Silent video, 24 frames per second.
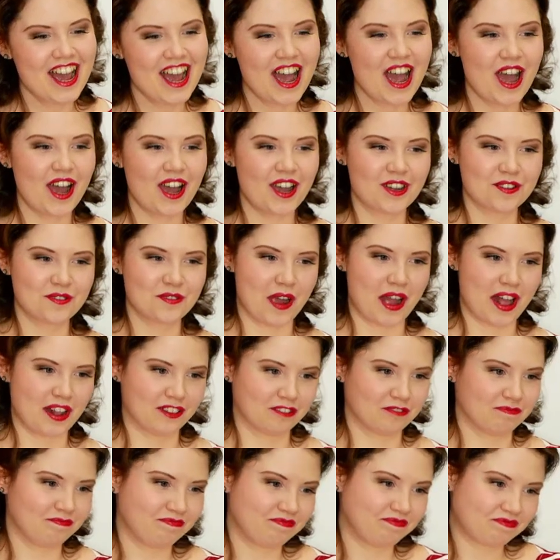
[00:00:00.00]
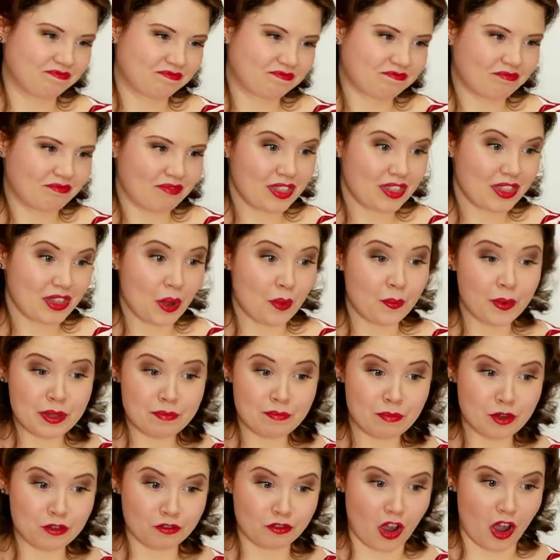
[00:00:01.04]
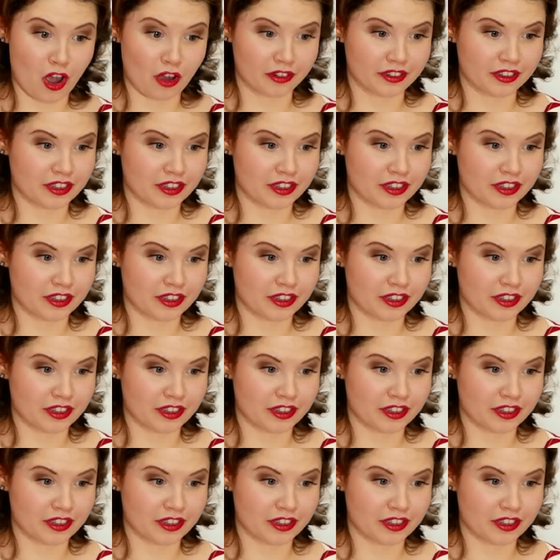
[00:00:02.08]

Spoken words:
Oh well, we move on.